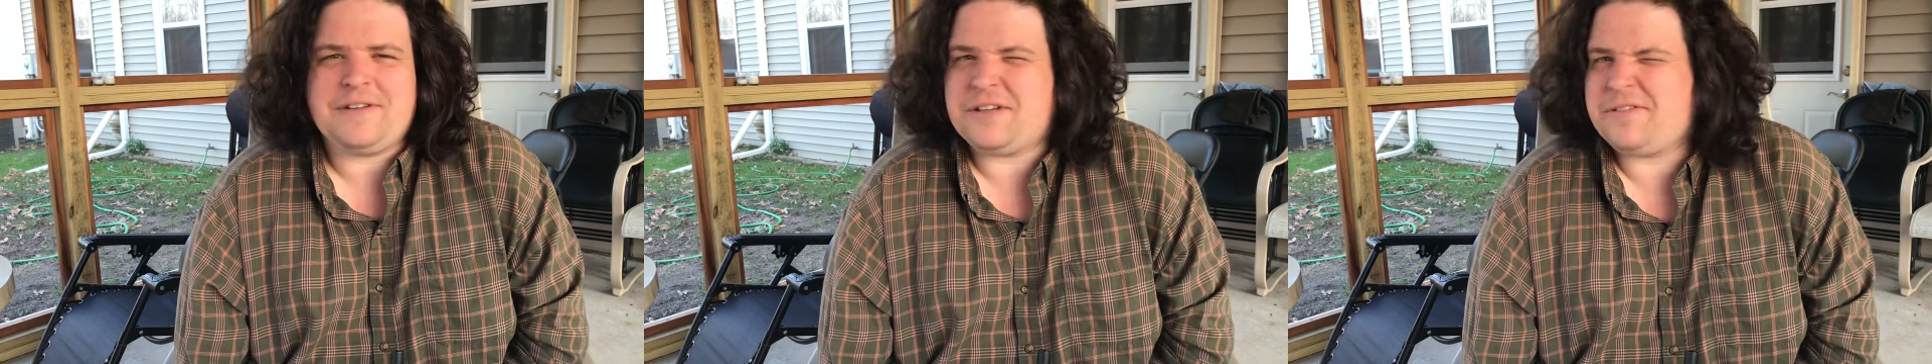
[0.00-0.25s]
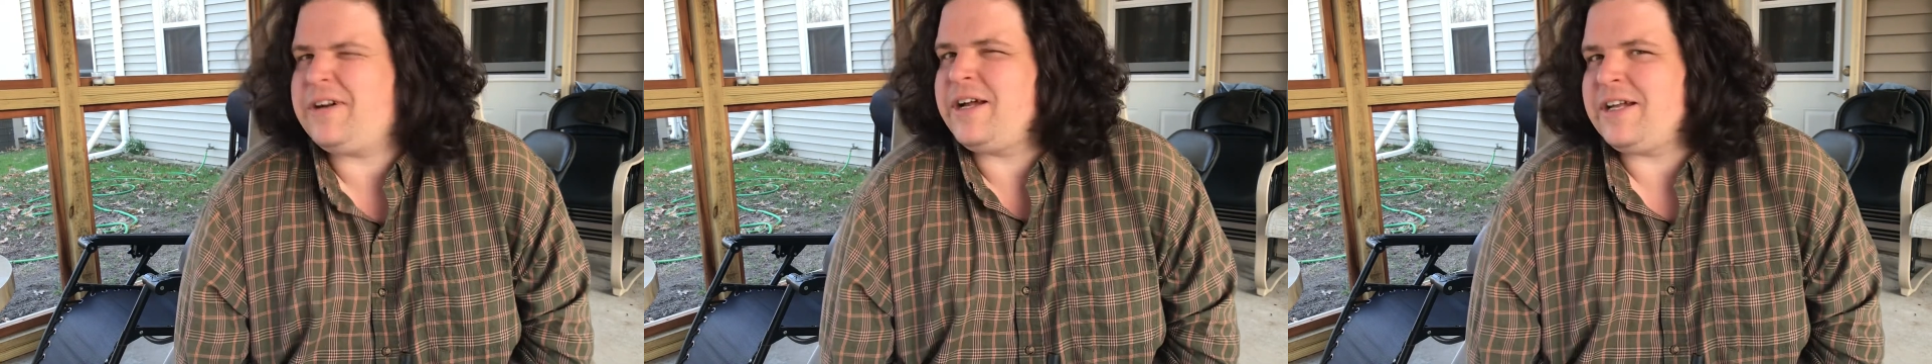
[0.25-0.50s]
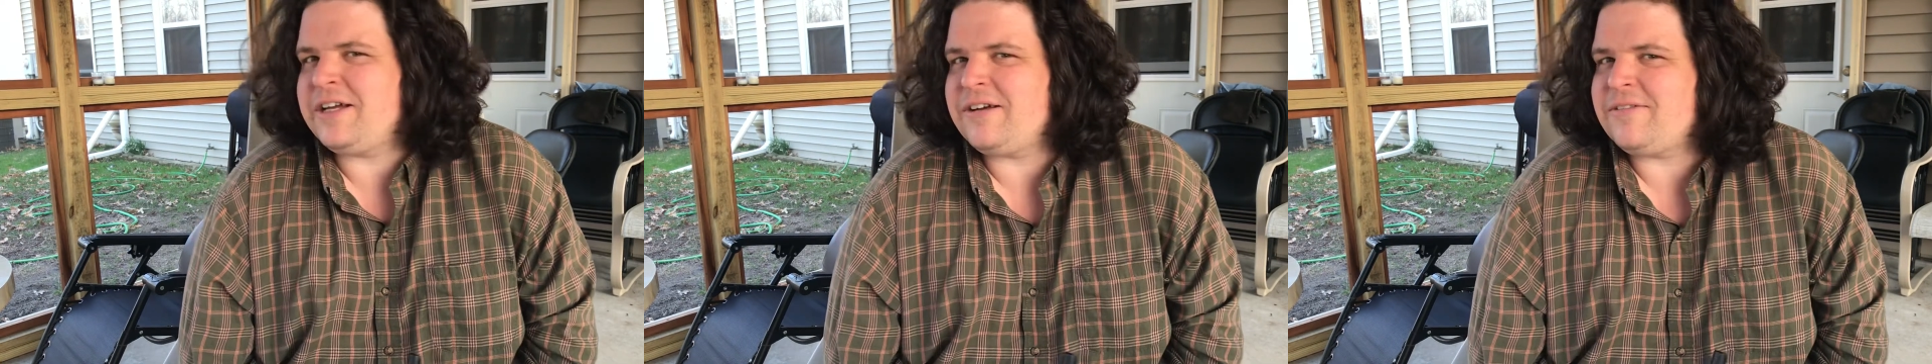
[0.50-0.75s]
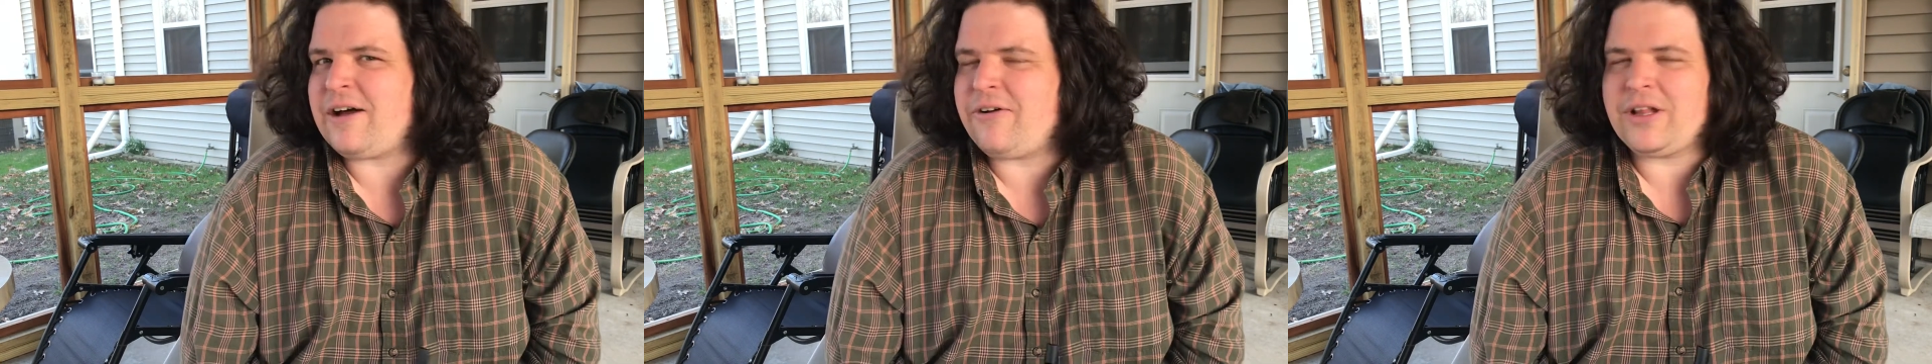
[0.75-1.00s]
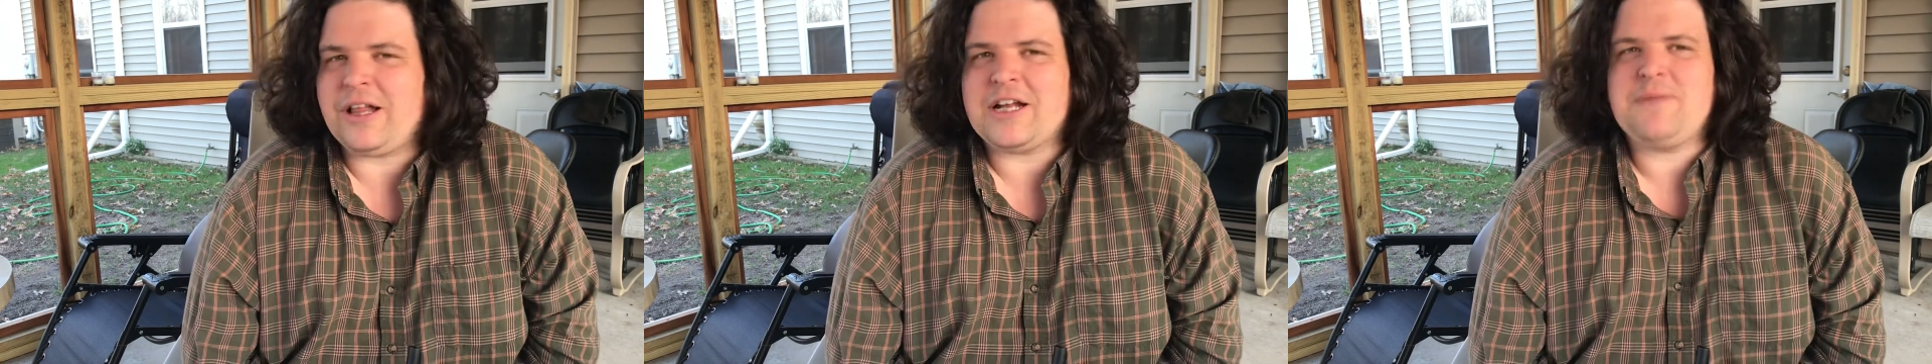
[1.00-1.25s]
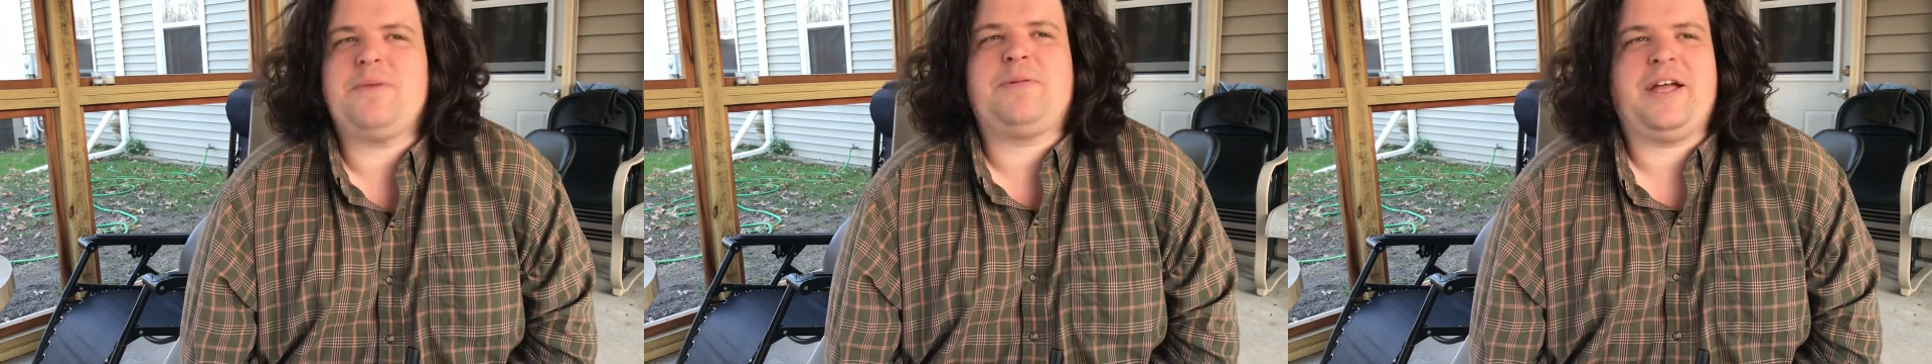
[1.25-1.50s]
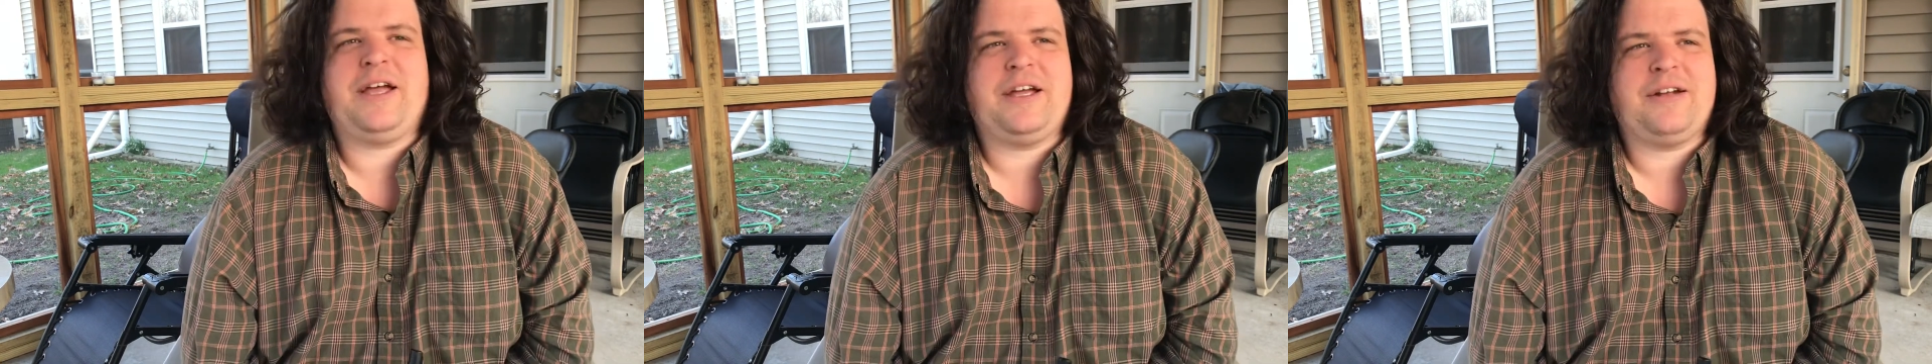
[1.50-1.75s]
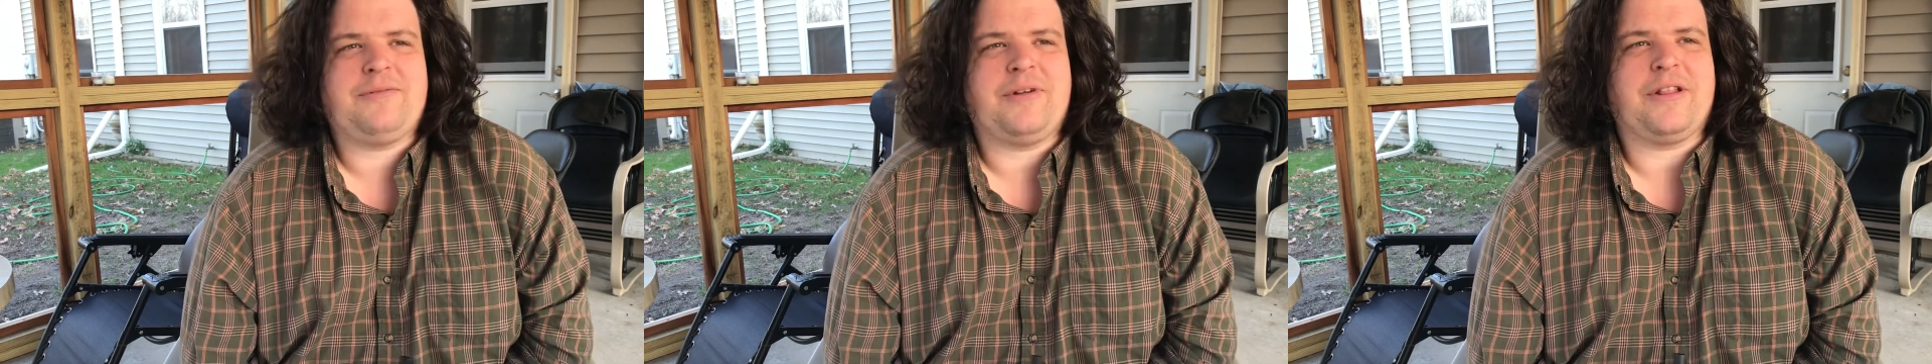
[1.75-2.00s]
a different idea of how I'd like to be playing
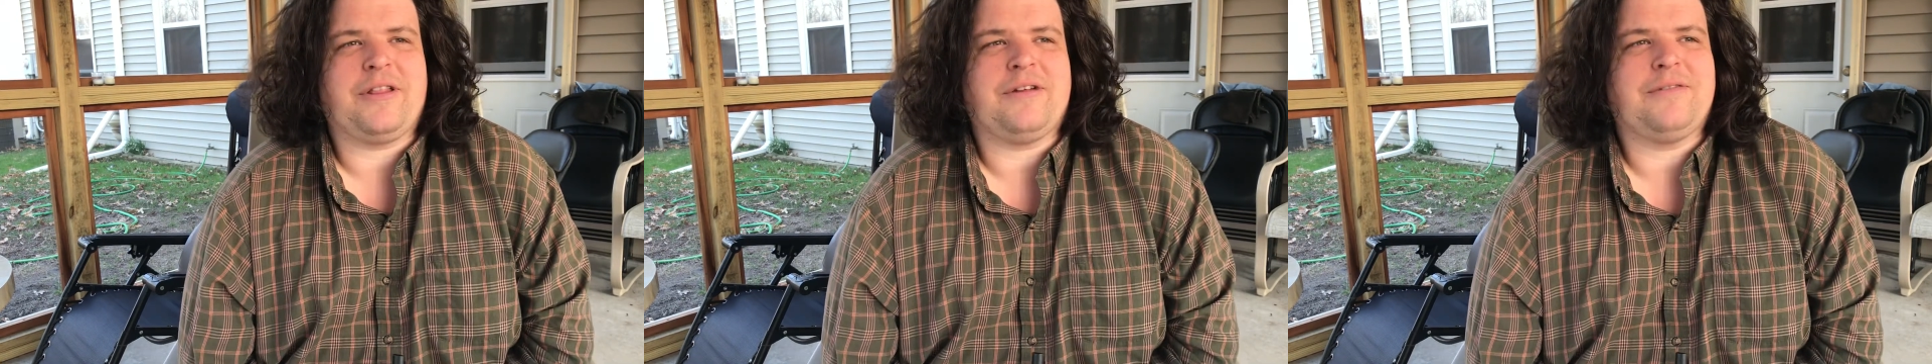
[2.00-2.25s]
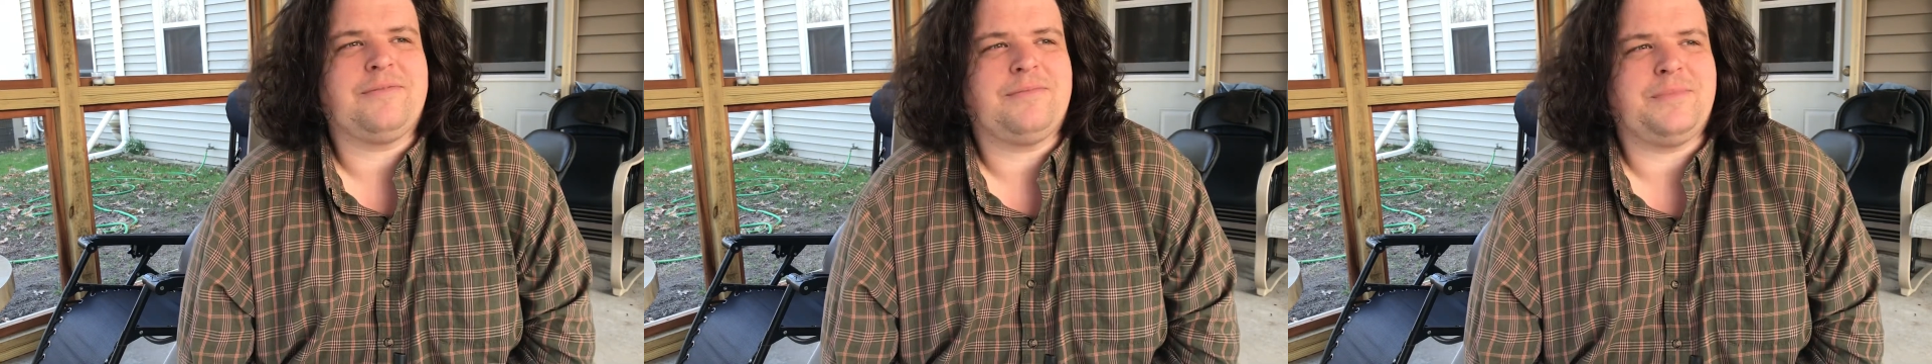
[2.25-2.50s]
it rather than